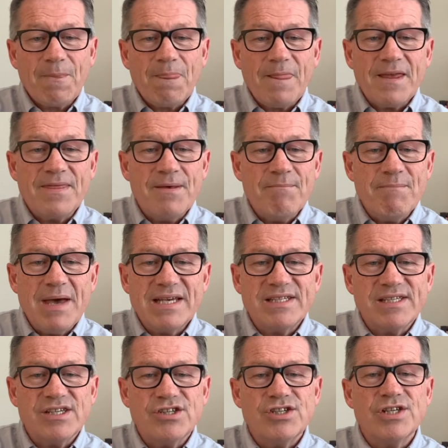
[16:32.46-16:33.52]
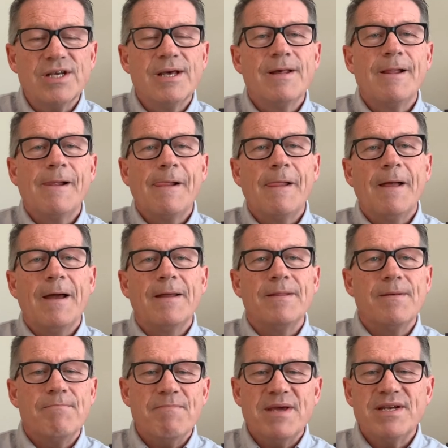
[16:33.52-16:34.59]
The message and the
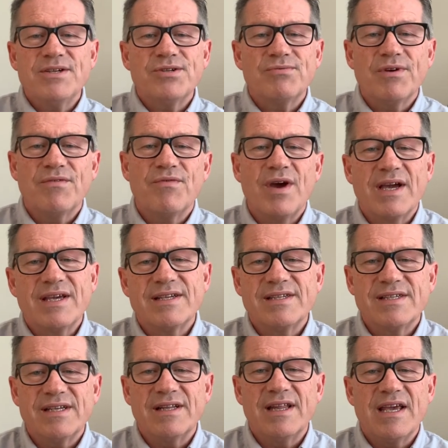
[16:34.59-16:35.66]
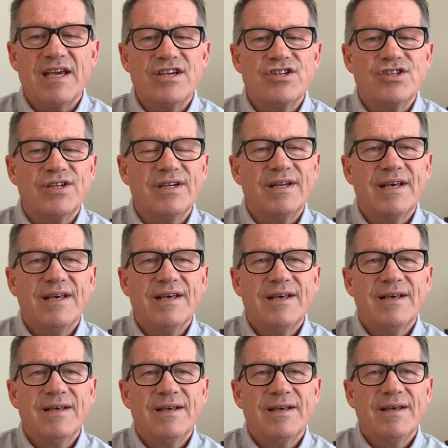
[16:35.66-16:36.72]
ministry of reconciliation
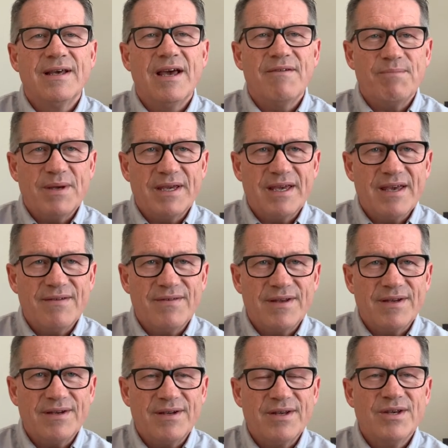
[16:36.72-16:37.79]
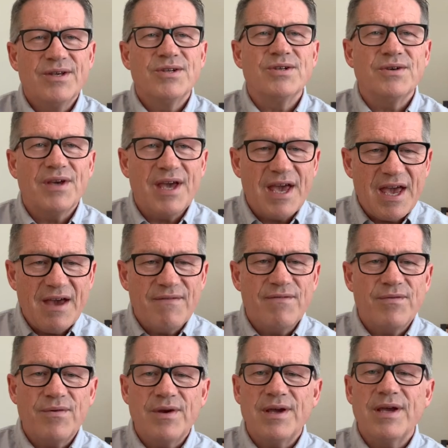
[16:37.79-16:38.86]
have been given to
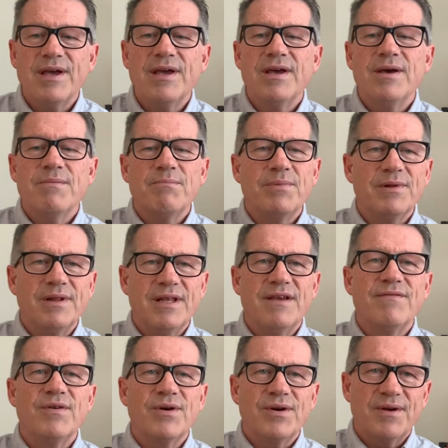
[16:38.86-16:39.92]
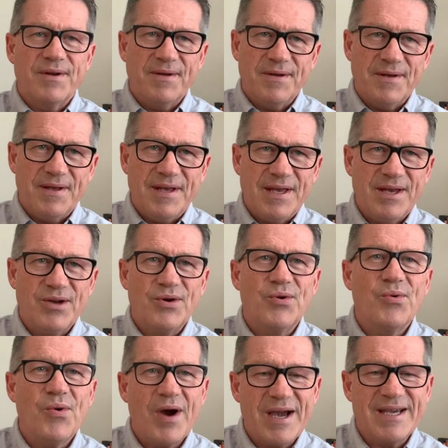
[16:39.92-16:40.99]
every believer in
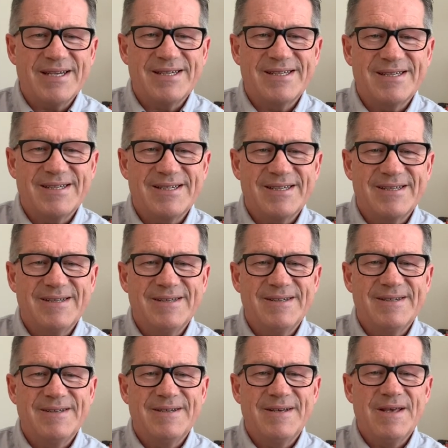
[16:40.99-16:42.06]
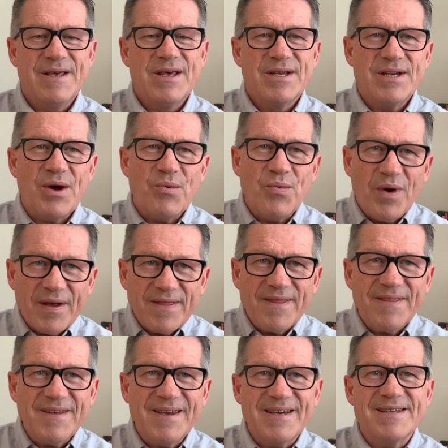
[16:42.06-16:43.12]
Christ. Now, one
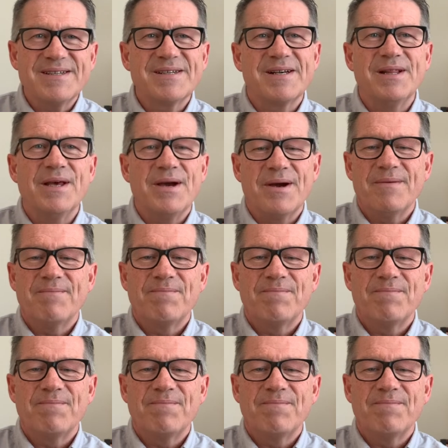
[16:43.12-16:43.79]
thing is clear.